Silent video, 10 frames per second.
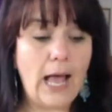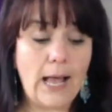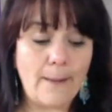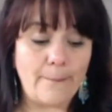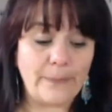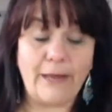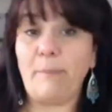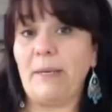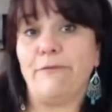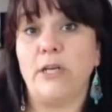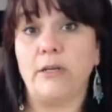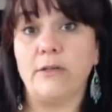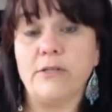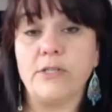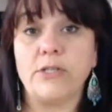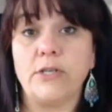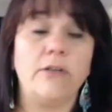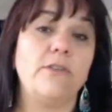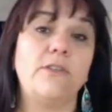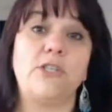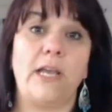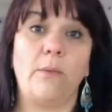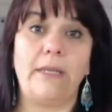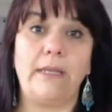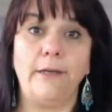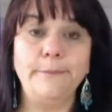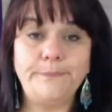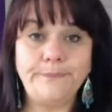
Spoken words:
A bit of news to share with you.